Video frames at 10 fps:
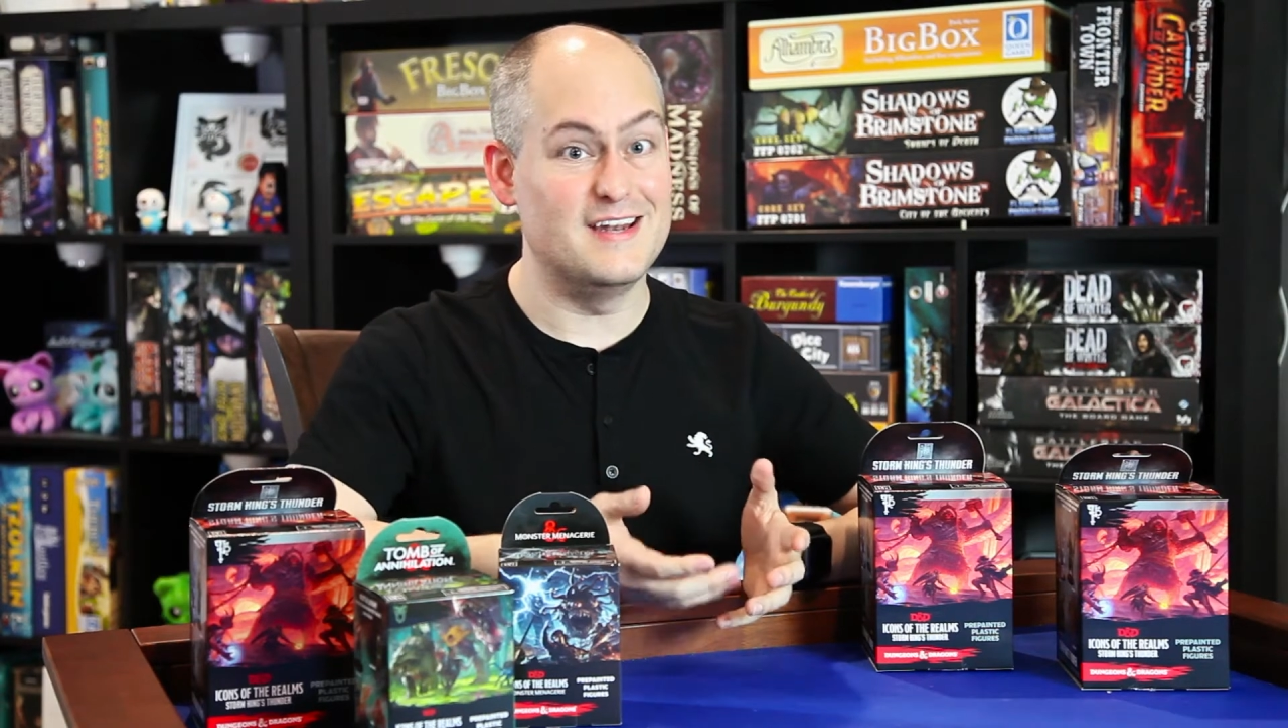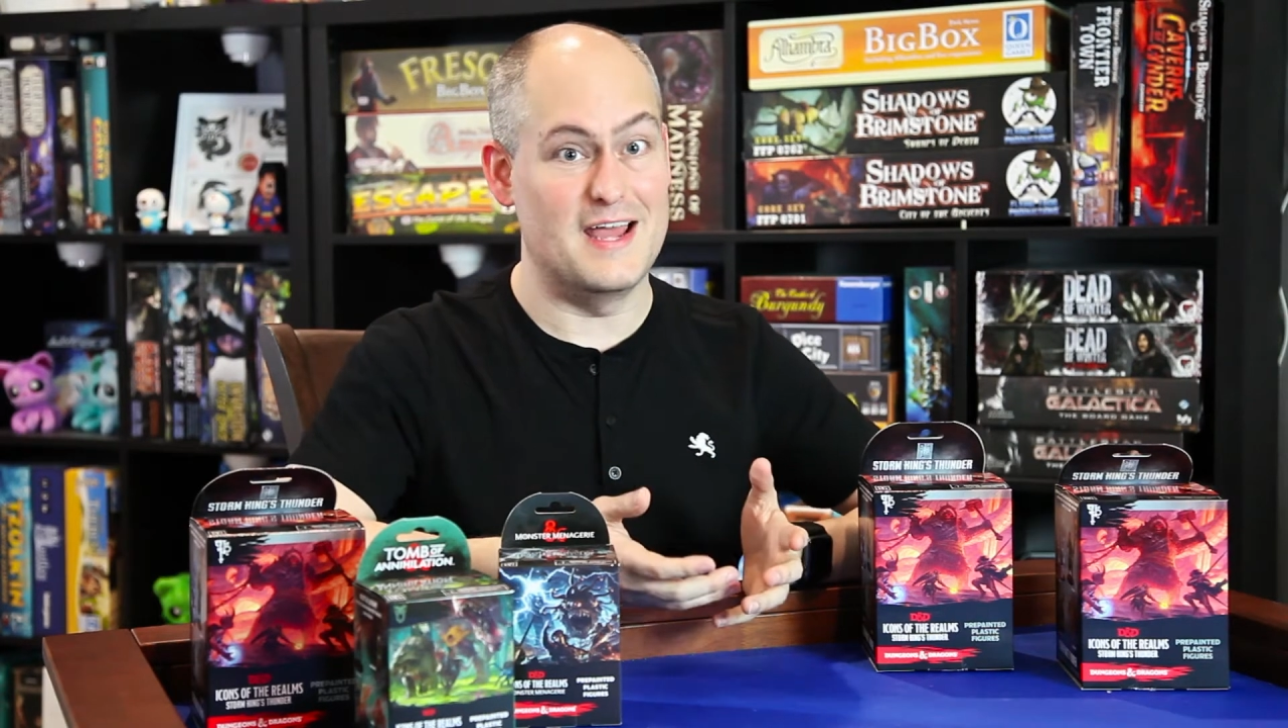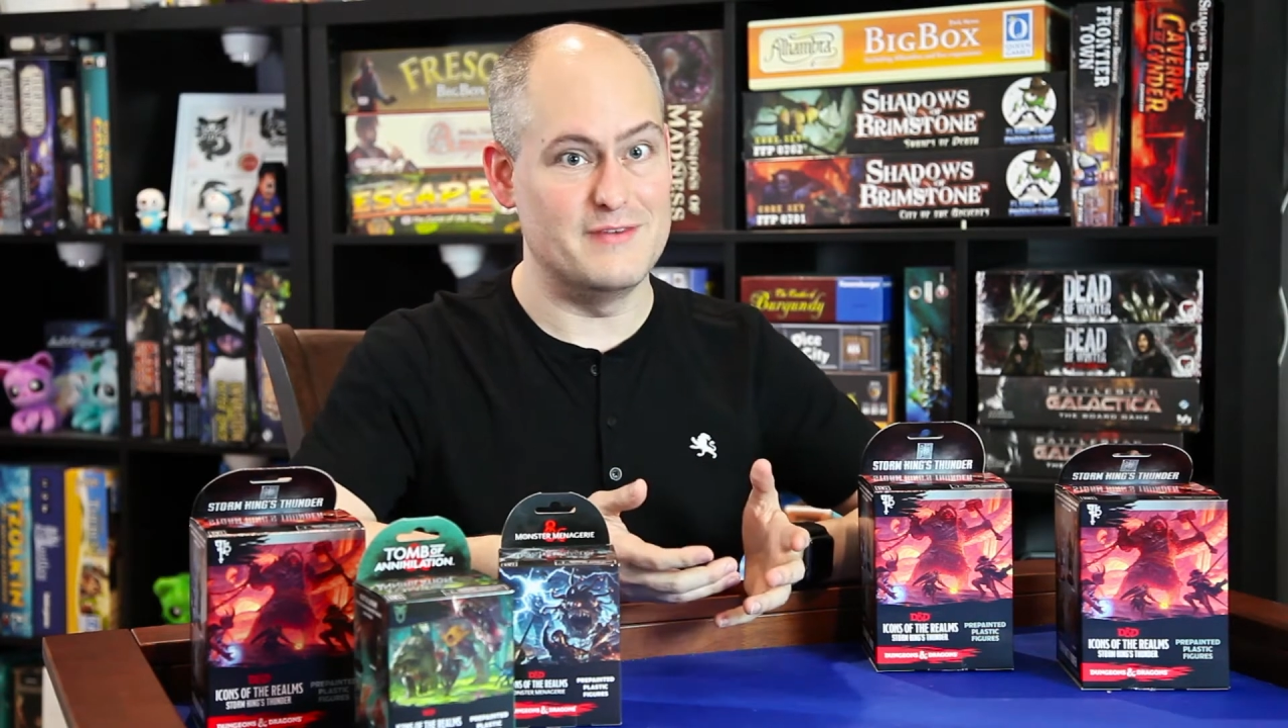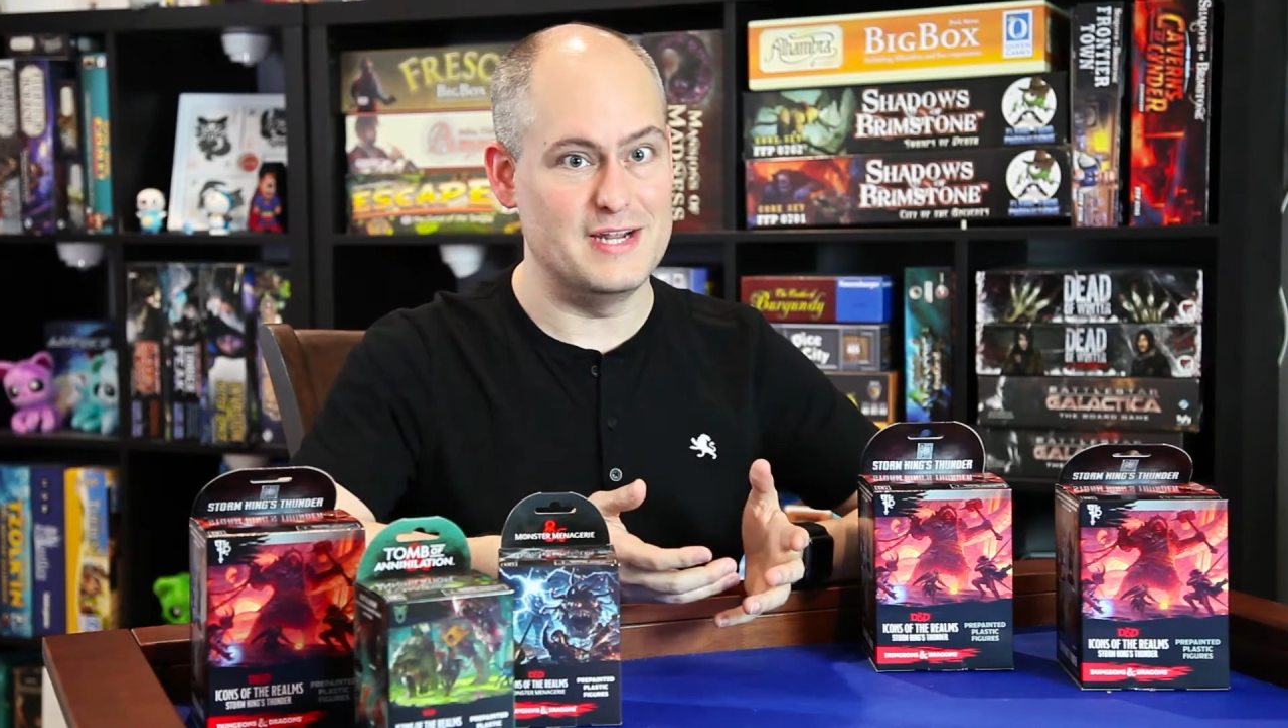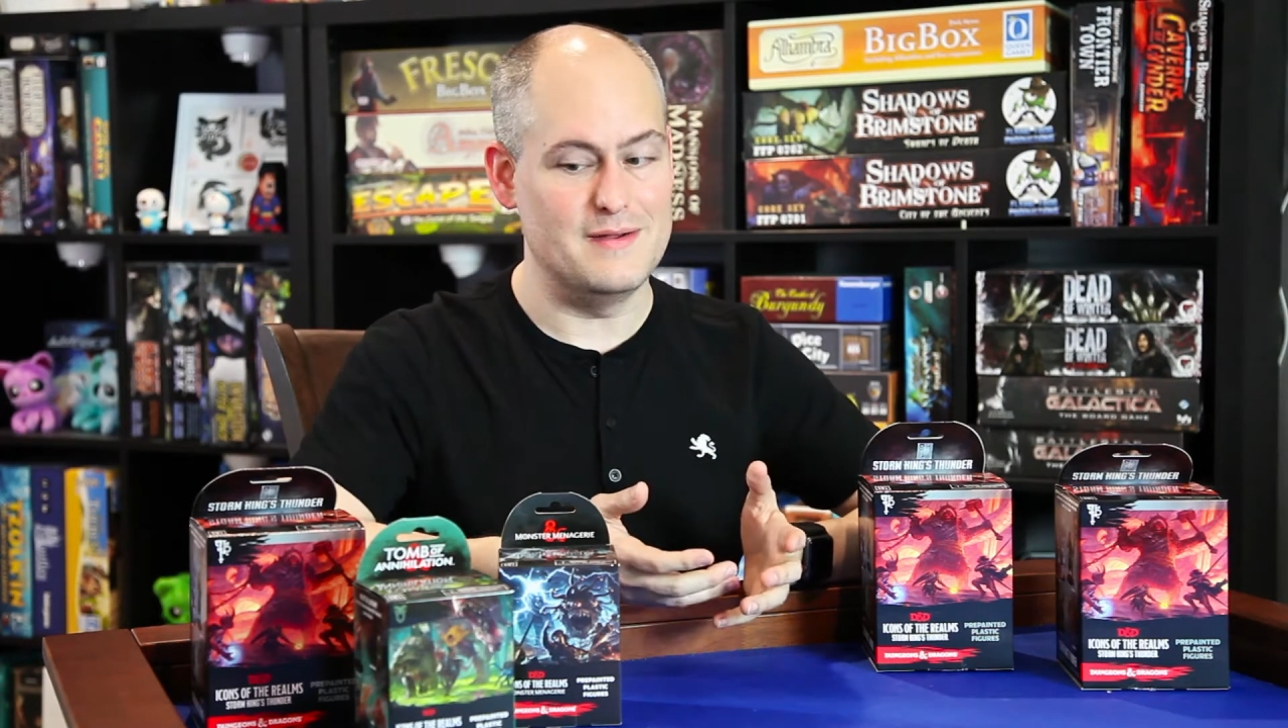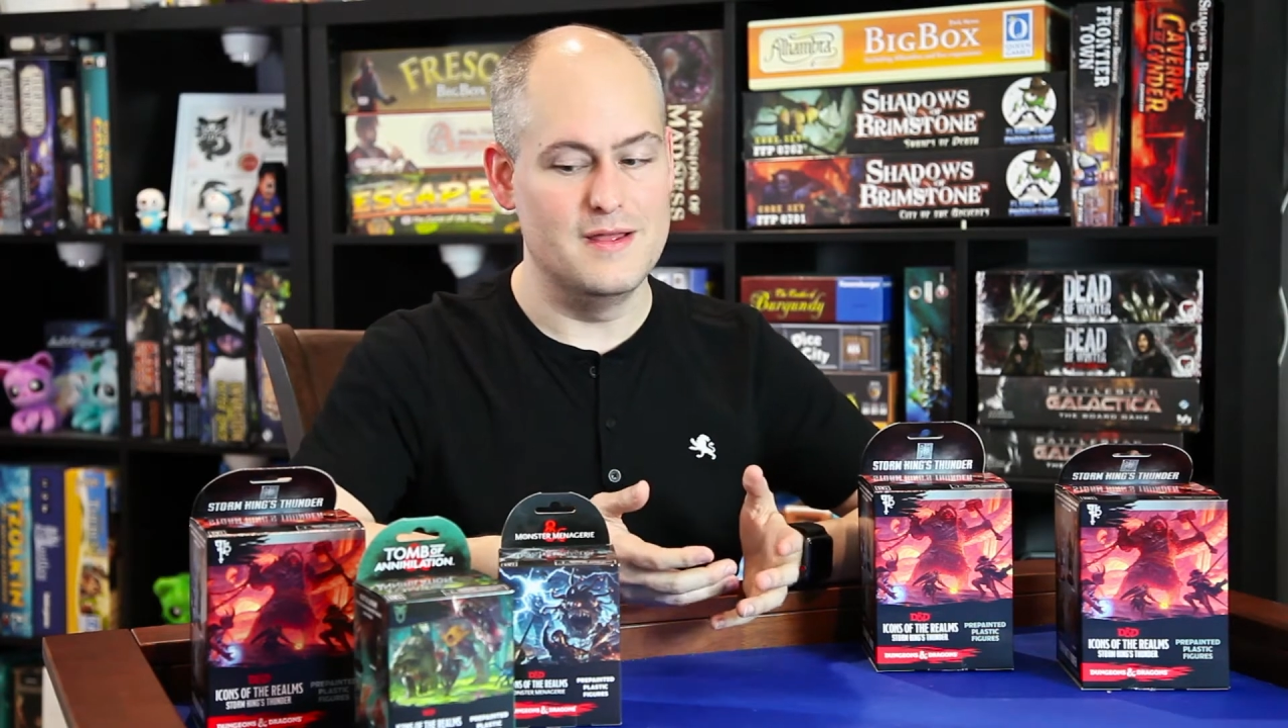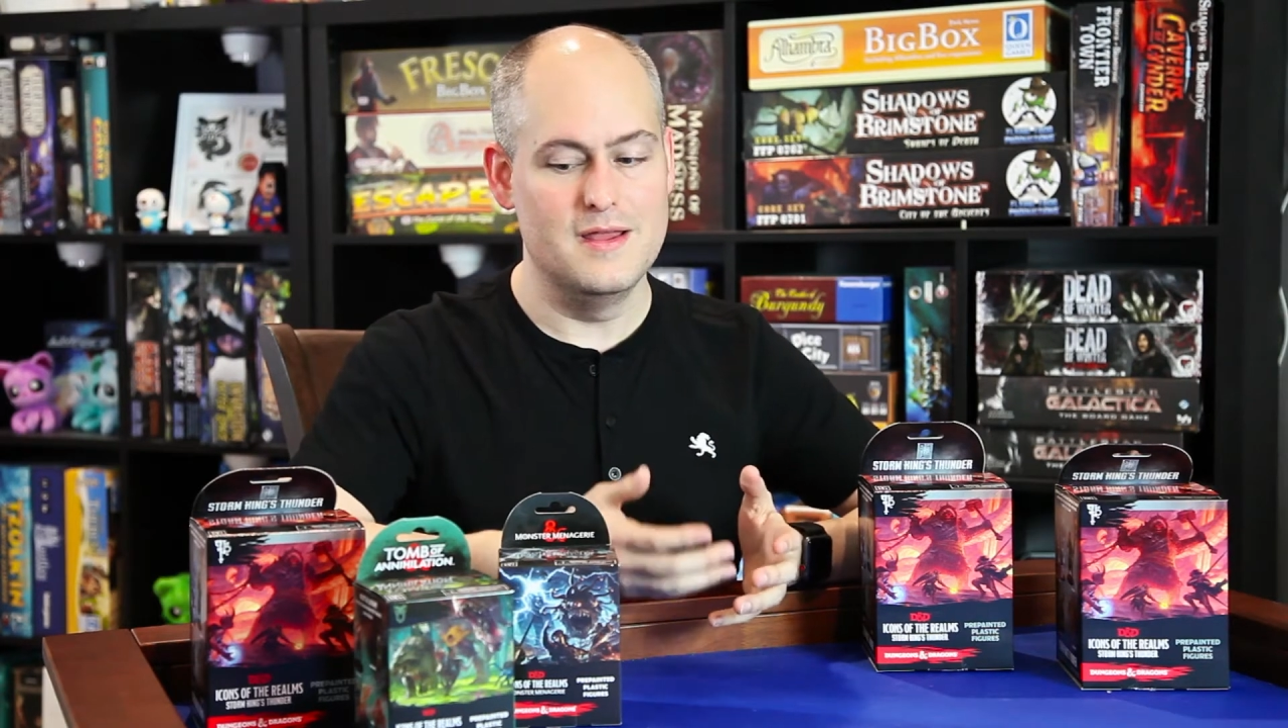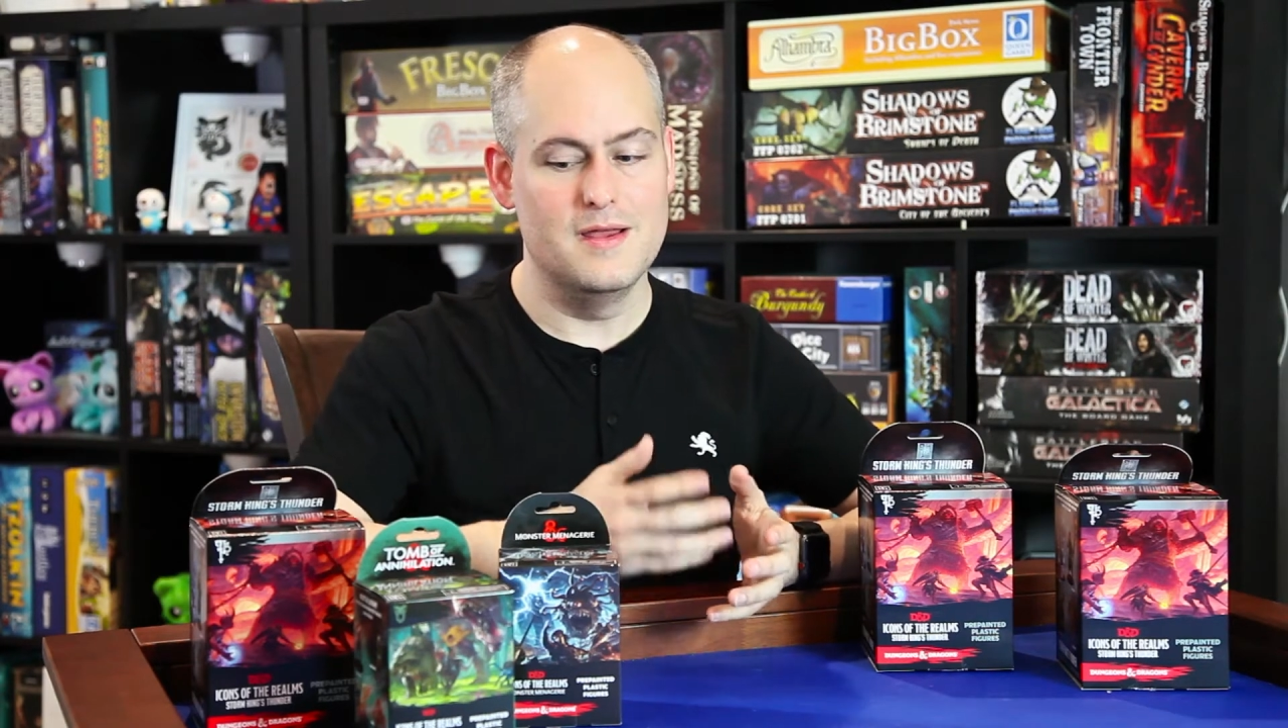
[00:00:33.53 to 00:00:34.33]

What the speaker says: have any,